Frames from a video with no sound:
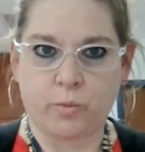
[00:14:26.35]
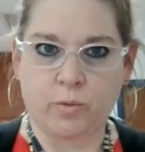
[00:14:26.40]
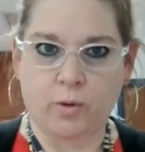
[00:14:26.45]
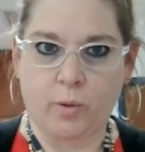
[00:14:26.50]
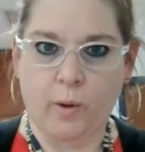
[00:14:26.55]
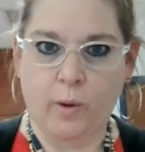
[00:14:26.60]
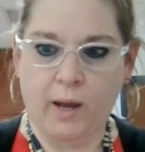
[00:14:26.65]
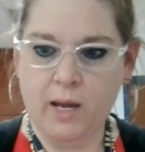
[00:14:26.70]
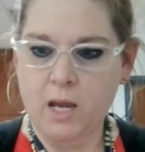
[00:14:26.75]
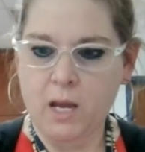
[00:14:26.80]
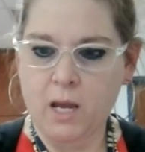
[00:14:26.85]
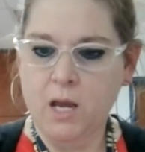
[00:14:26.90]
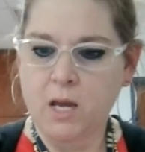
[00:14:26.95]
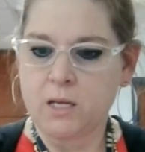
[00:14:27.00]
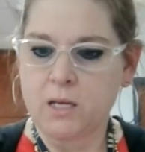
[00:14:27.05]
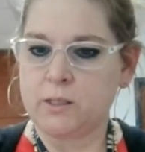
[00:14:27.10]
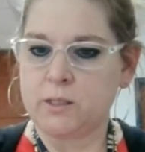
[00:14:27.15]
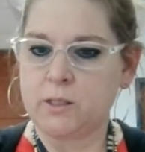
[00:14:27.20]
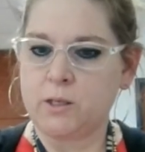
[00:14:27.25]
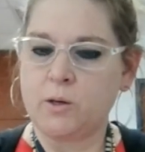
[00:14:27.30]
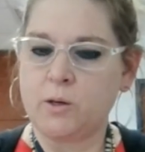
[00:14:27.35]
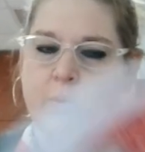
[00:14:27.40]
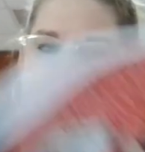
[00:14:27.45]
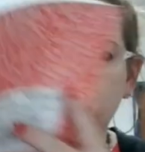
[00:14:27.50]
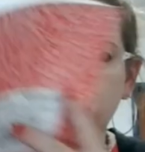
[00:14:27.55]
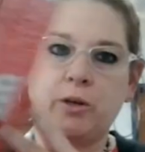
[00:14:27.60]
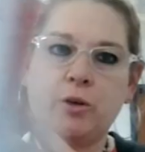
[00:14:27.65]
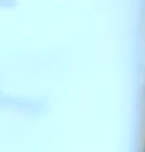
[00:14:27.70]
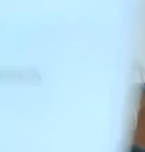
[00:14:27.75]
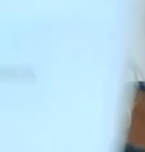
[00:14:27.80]
Okay, so
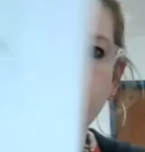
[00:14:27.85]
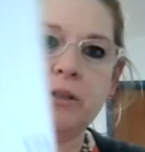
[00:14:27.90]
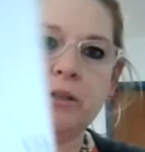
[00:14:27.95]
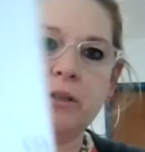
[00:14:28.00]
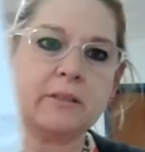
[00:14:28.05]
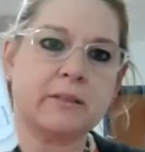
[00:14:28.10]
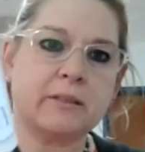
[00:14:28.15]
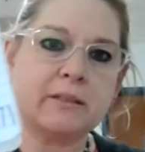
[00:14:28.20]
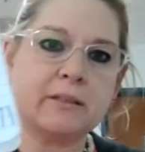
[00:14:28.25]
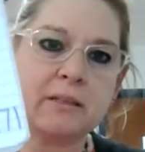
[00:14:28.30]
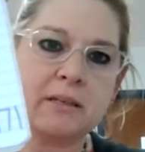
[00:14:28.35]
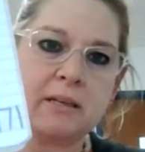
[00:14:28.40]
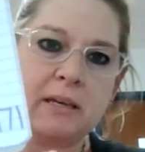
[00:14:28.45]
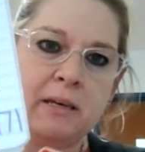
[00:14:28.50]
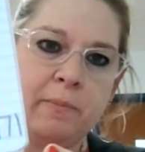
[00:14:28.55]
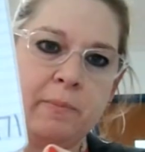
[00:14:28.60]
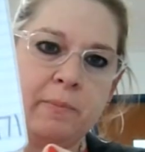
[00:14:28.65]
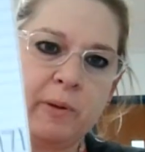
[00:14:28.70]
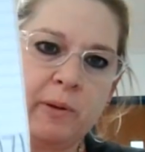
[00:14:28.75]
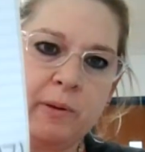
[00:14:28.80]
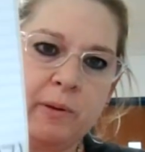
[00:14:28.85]
you're going to skip